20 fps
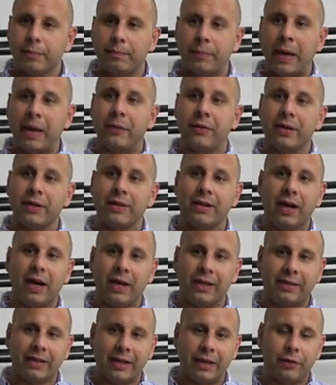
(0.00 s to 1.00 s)
buried the
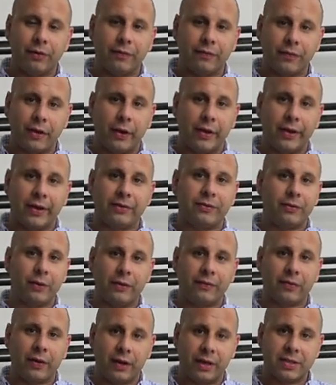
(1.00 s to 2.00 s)
idea of going to
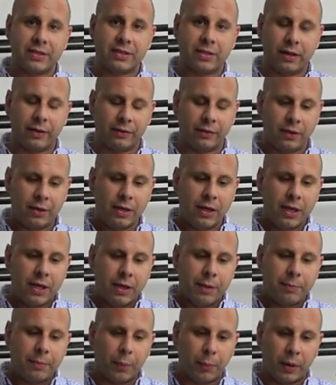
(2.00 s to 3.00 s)
Afghanistan.
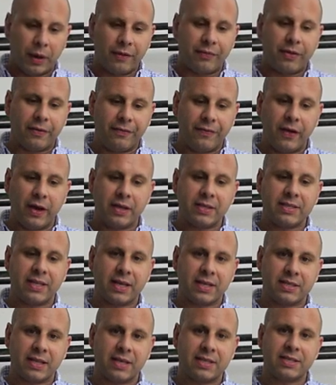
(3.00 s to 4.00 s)
But one of the first
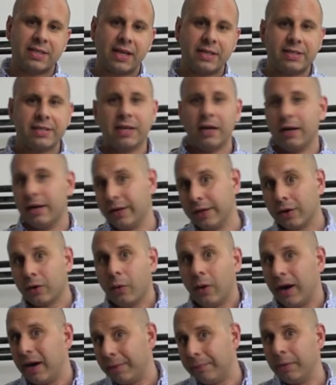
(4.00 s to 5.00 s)
things I said to her in a
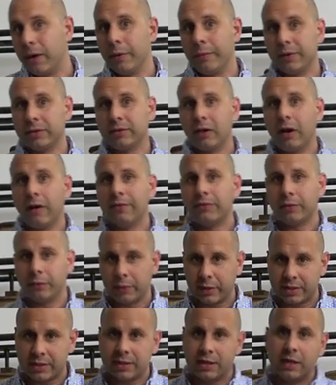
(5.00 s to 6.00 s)
quiet moment
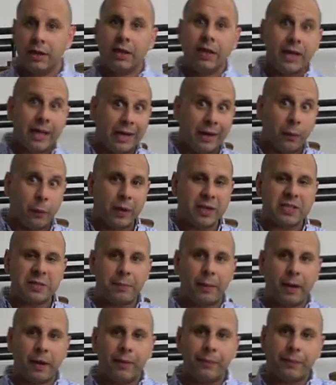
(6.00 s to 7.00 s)
afterwards, in a
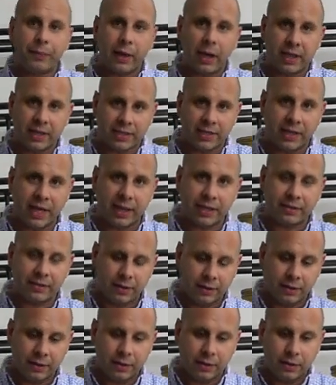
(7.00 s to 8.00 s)
whisper, I said,
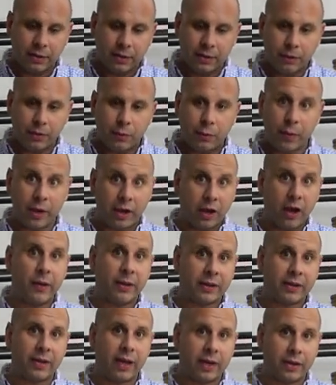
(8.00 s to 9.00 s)
"We're
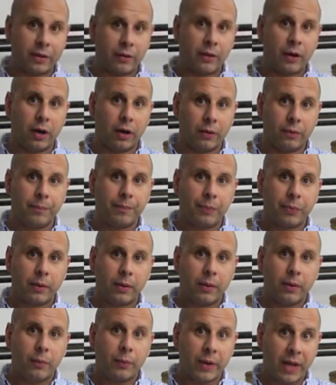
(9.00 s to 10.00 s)
going there, you know.
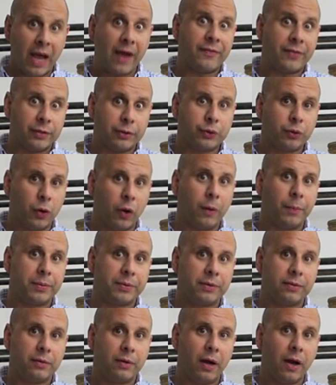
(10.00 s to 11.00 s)
We haven't dropped
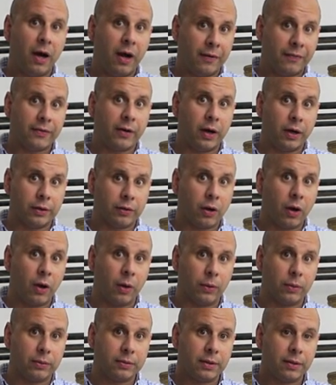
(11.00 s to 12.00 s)
Afghan
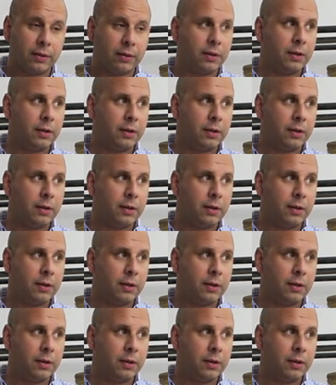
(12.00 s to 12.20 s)
gold."